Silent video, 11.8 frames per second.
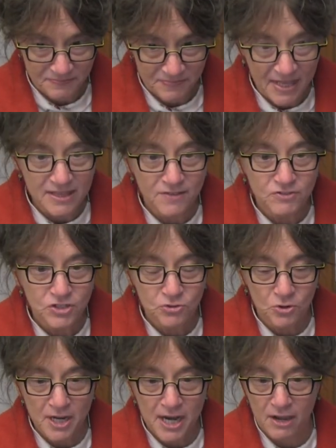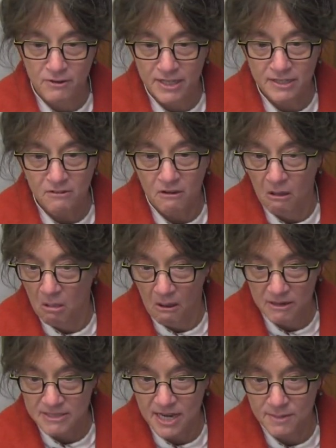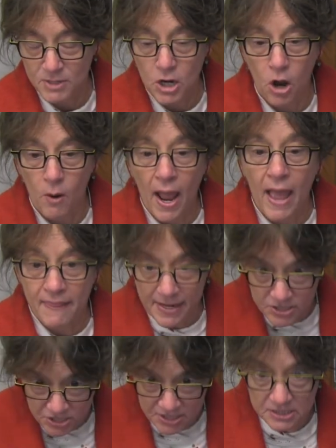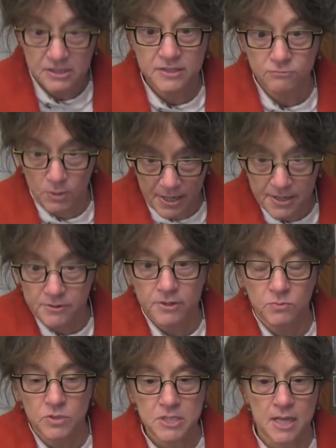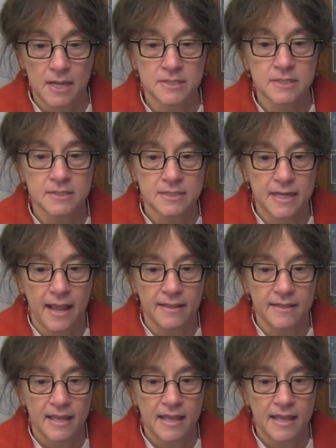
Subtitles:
They lived in Door County a long time ago, and they still live right here in Wisconsin today.